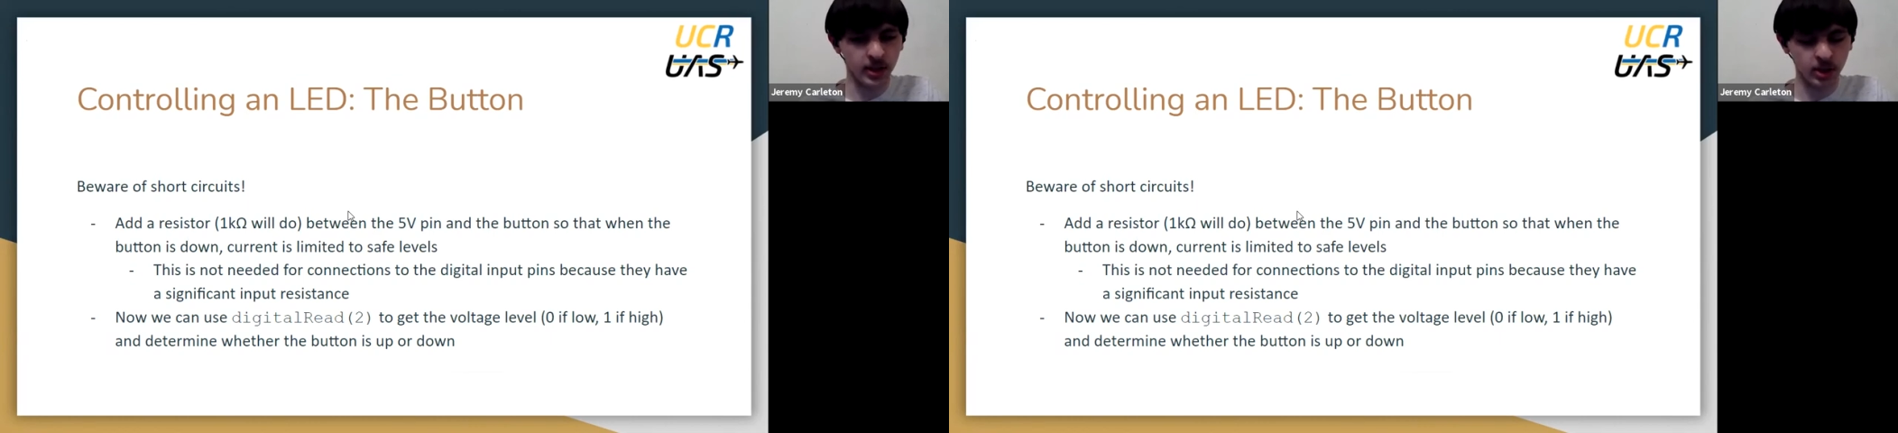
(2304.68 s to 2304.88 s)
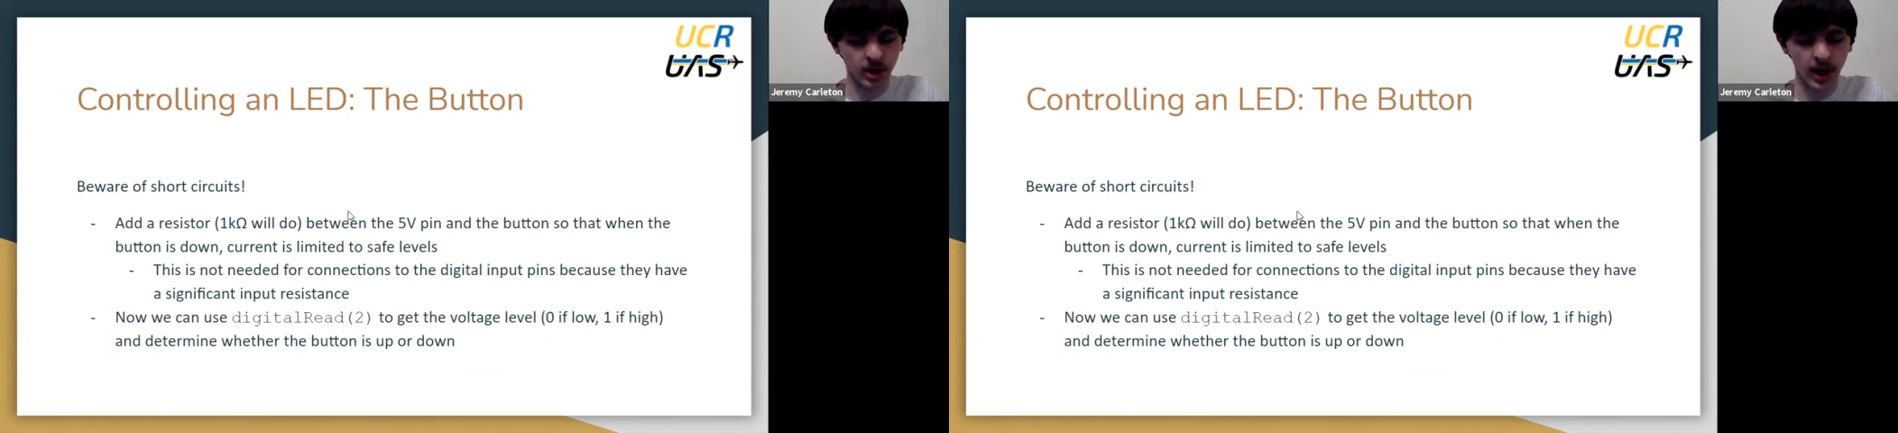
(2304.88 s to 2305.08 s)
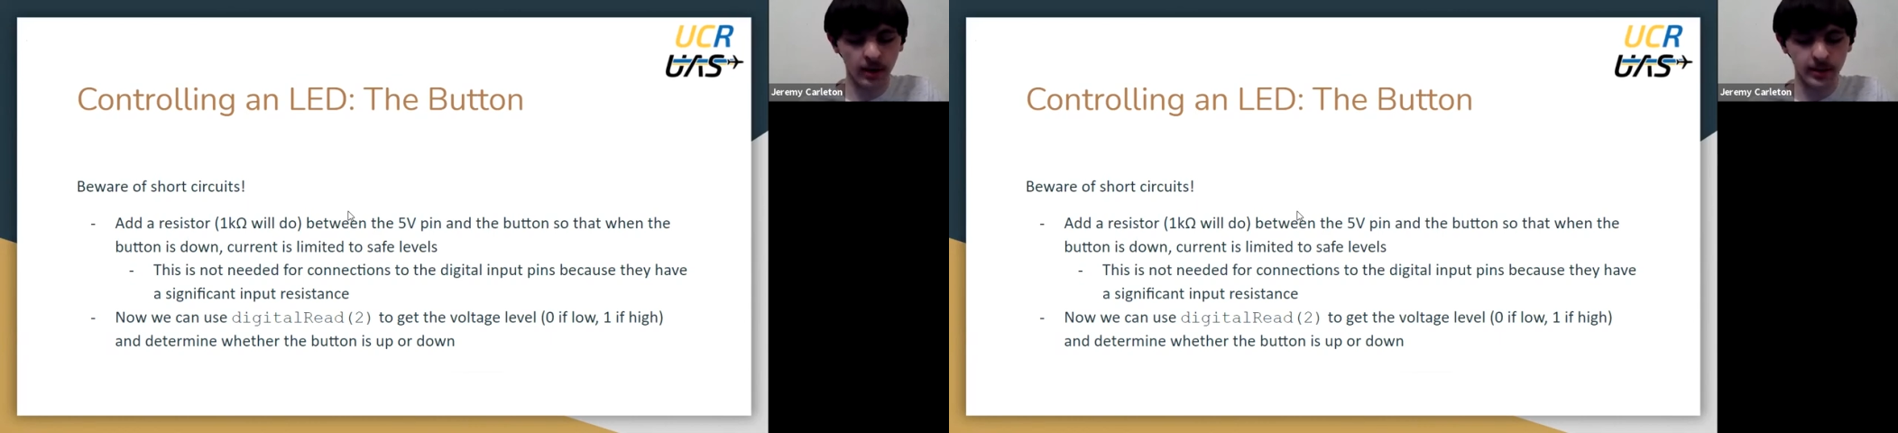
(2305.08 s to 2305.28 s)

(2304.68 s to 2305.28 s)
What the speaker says: such a high